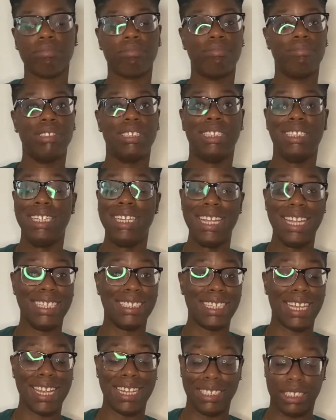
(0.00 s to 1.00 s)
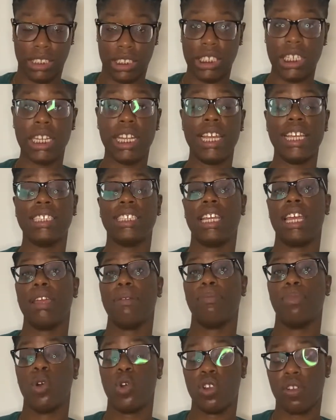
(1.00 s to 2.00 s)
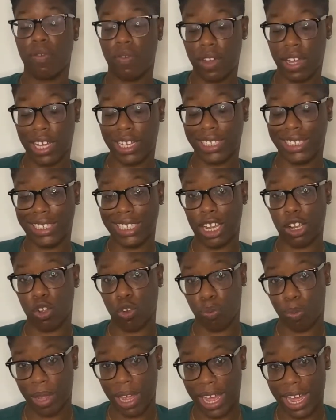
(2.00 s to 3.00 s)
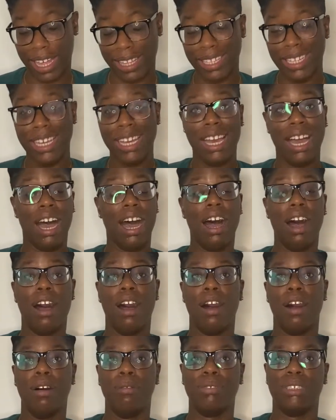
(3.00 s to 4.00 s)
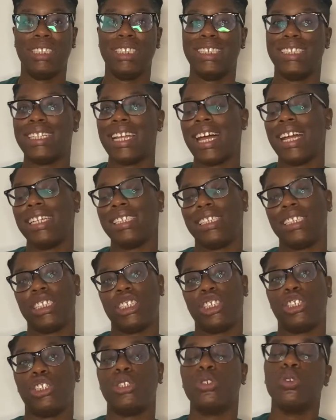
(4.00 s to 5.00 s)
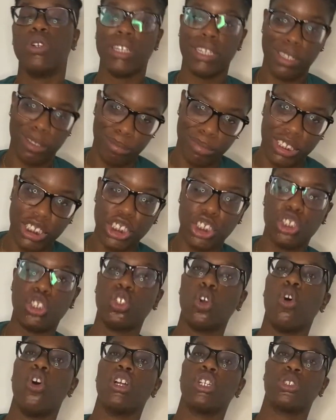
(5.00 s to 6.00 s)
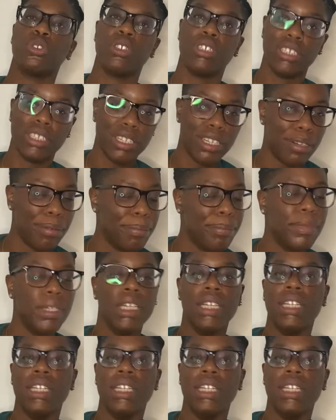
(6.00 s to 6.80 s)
She is a bona fide psychopath. She's not just shooting them. She's torturing them.